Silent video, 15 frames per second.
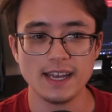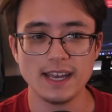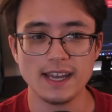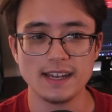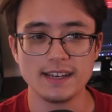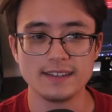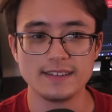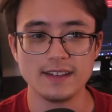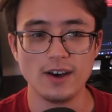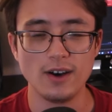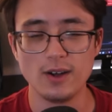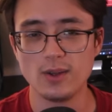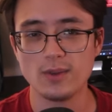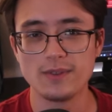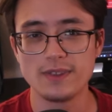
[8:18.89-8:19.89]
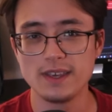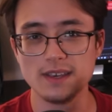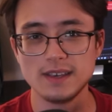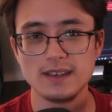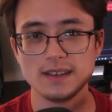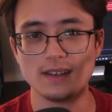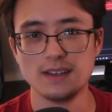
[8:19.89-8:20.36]
and all of
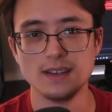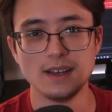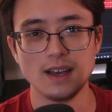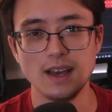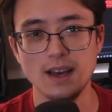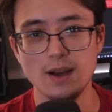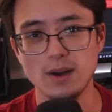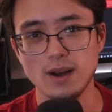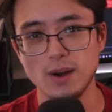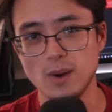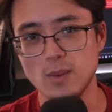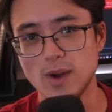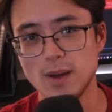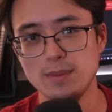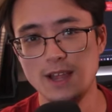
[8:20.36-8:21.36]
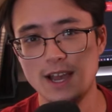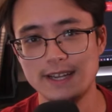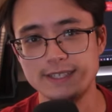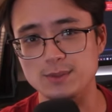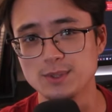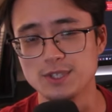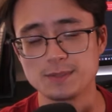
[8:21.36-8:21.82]
the web
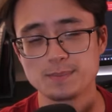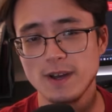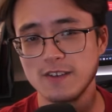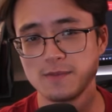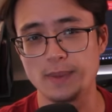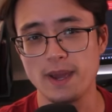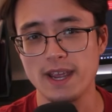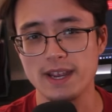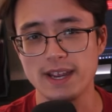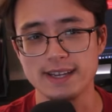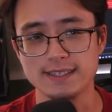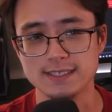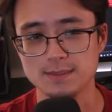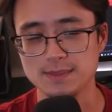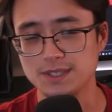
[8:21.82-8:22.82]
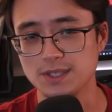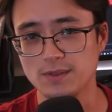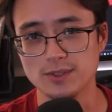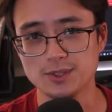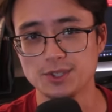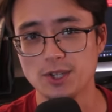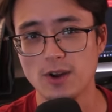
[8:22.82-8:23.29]
lines were just puff paint and some
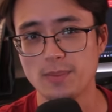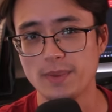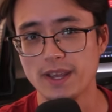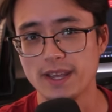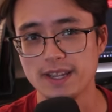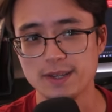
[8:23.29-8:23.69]
silver Sharpie.